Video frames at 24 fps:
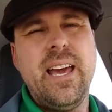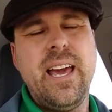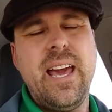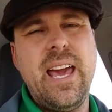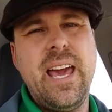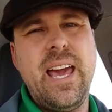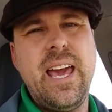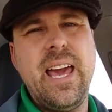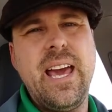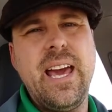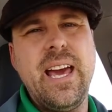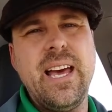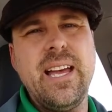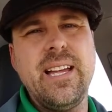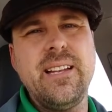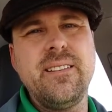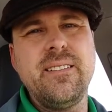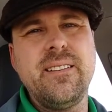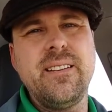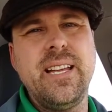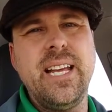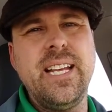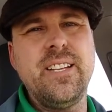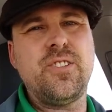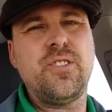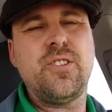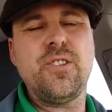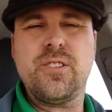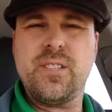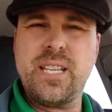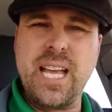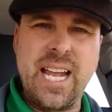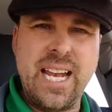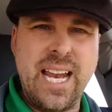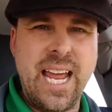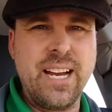and it's
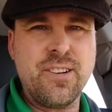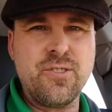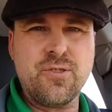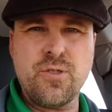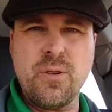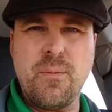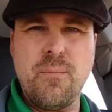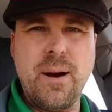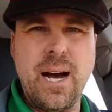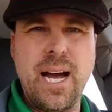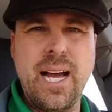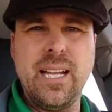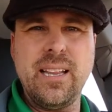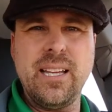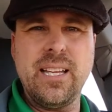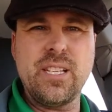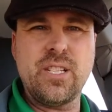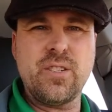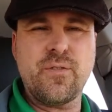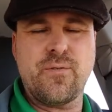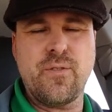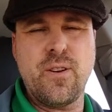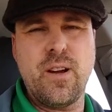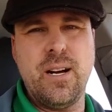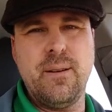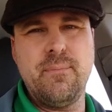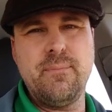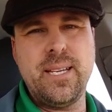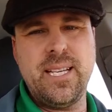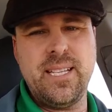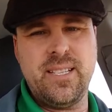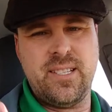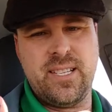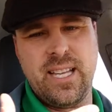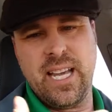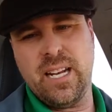just that extra mileage from,
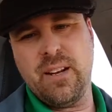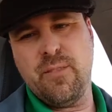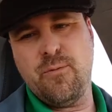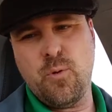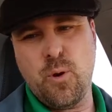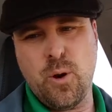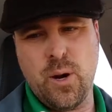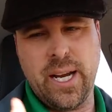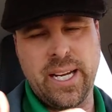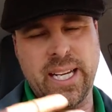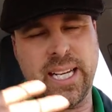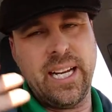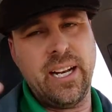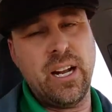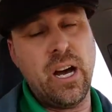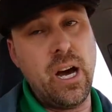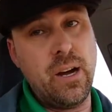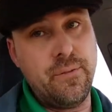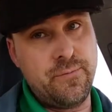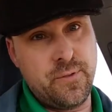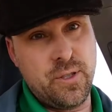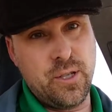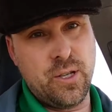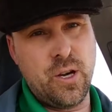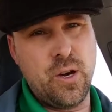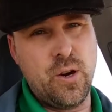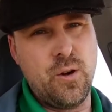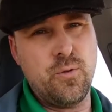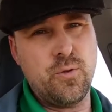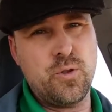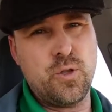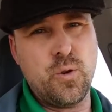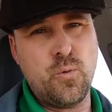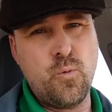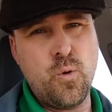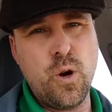instead of where I get off to
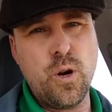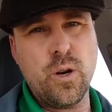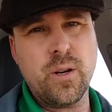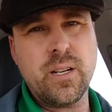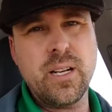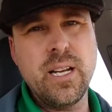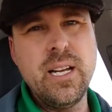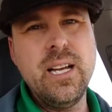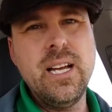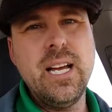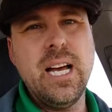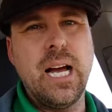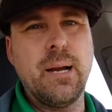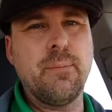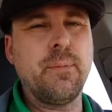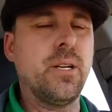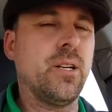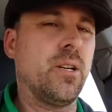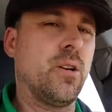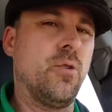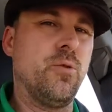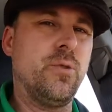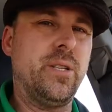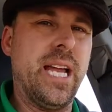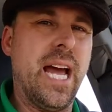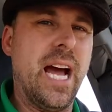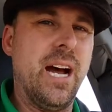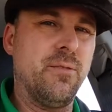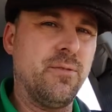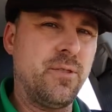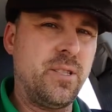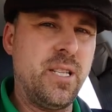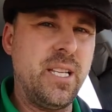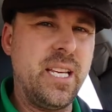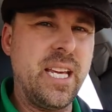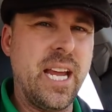go to work, I'm going to go
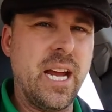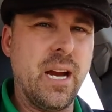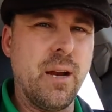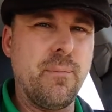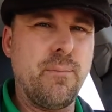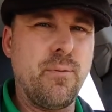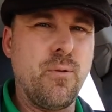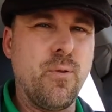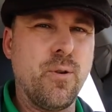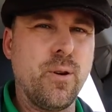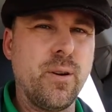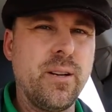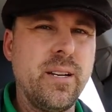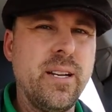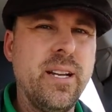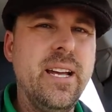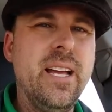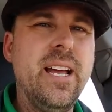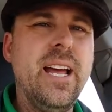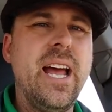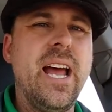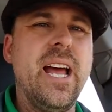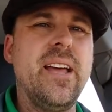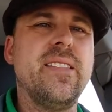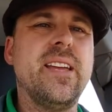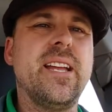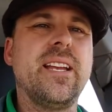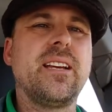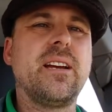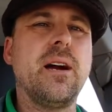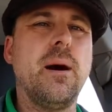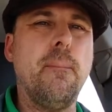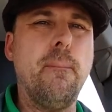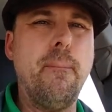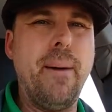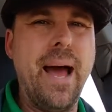down to the airport and then come